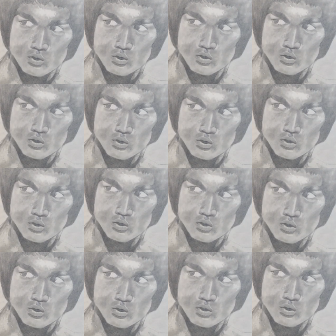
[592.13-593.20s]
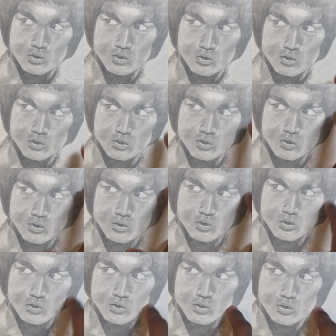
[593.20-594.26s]
number 2 lead pencil,
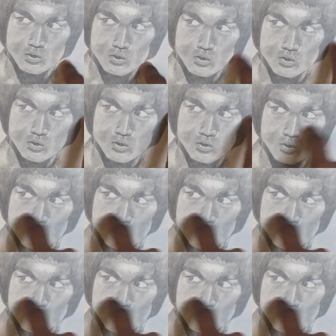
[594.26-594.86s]
and you can see here,